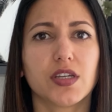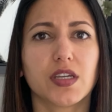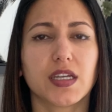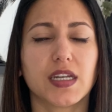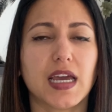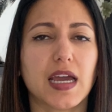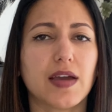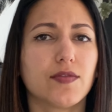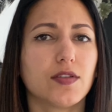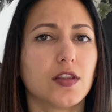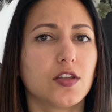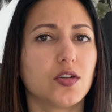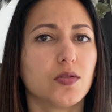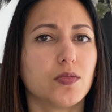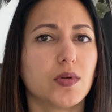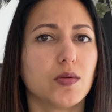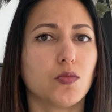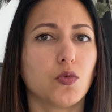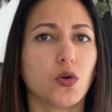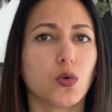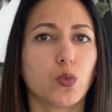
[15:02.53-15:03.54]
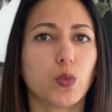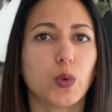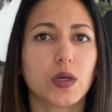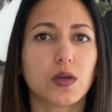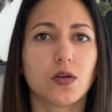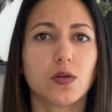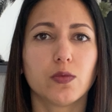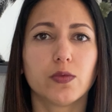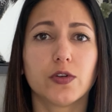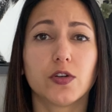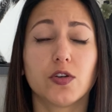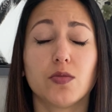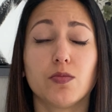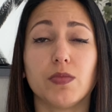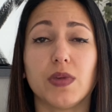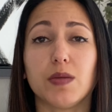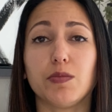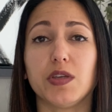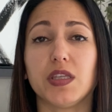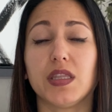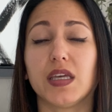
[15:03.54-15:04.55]
can have a little bit more wiggle room.
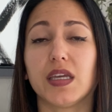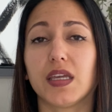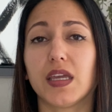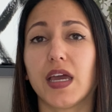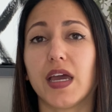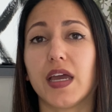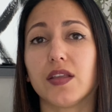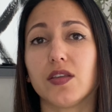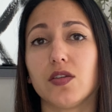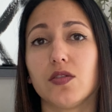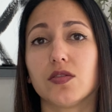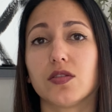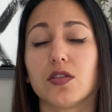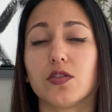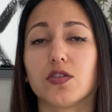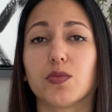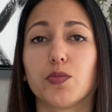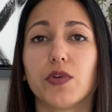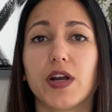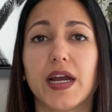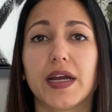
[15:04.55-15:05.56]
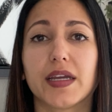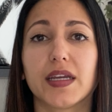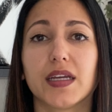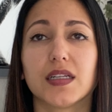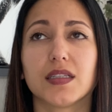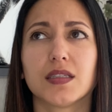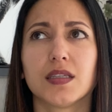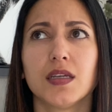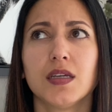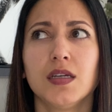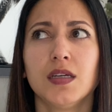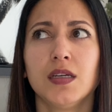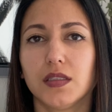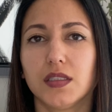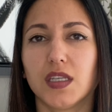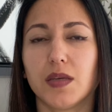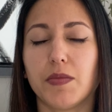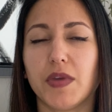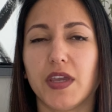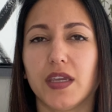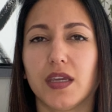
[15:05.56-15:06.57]
Maybe they can use those brackets to
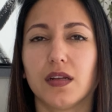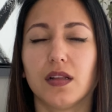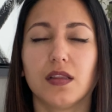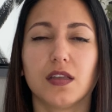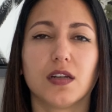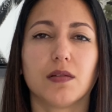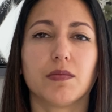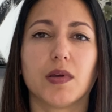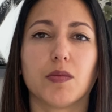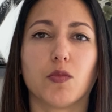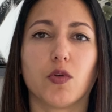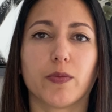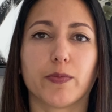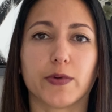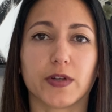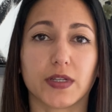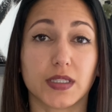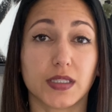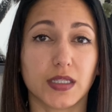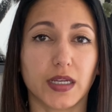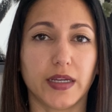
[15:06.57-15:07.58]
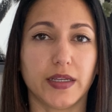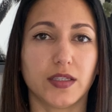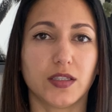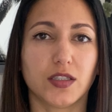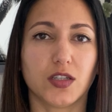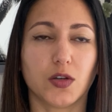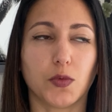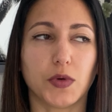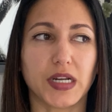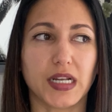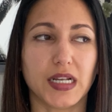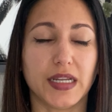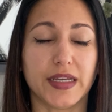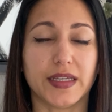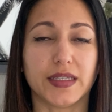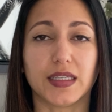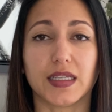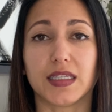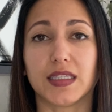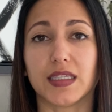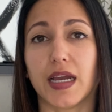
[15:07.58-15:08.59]
make it a little bit more precise to what it is
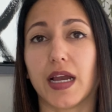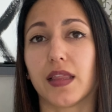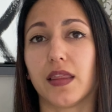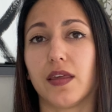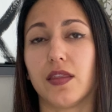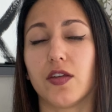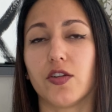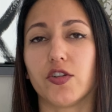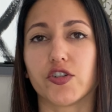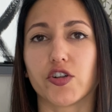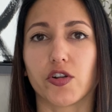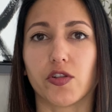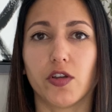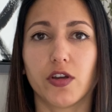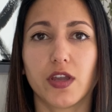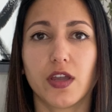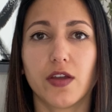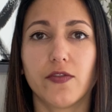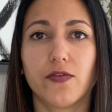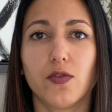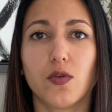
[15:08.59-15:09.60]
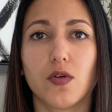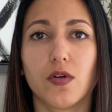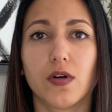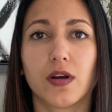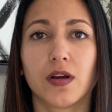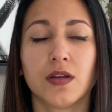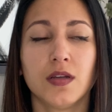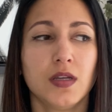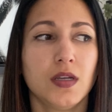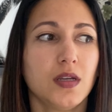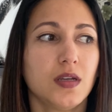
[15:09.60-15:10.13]
exactly that you're looking for.